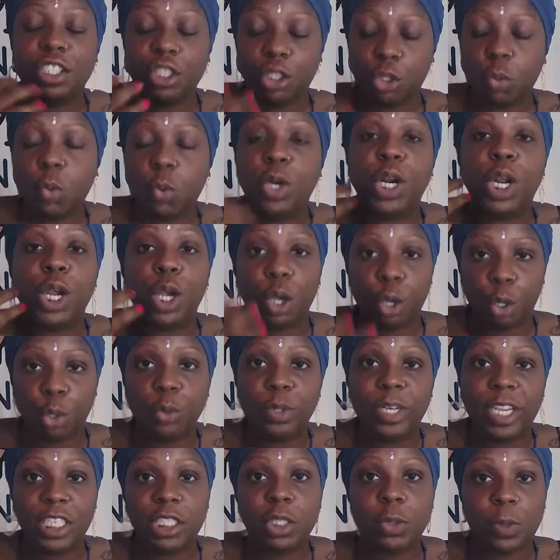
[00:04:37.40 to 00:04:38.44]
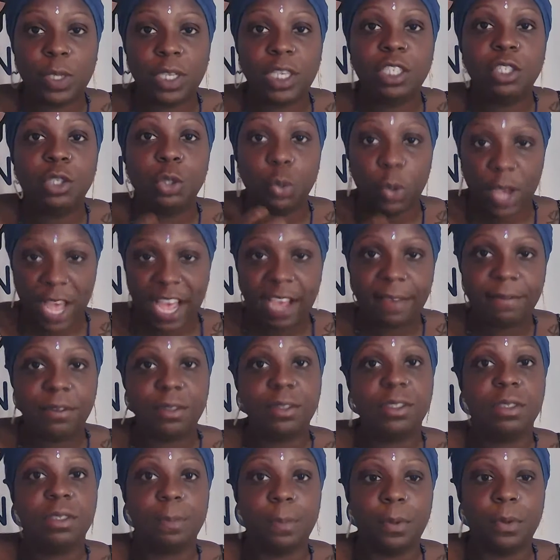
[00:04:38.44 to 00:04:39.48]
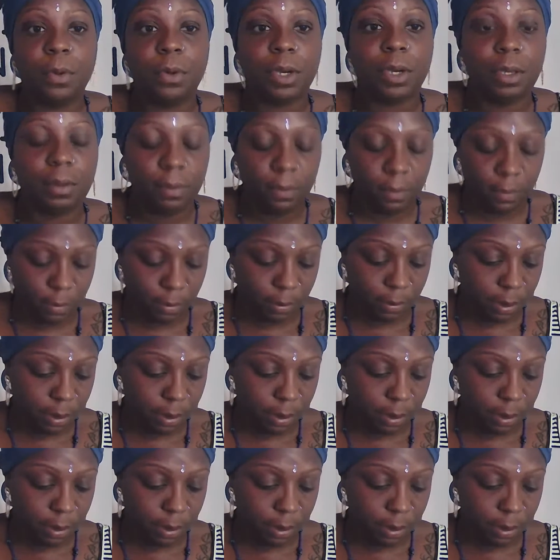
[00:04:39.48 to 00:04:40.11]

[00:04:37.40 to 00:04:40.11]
direction you want to go next week, you have the support.